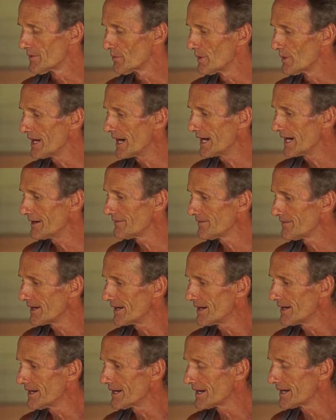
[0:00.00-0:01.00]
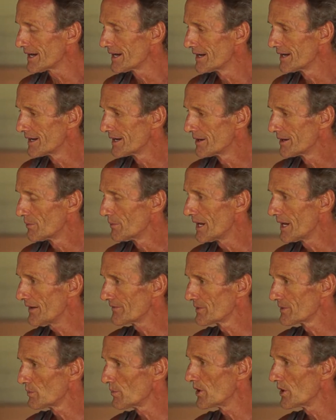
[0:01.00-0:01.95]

we have the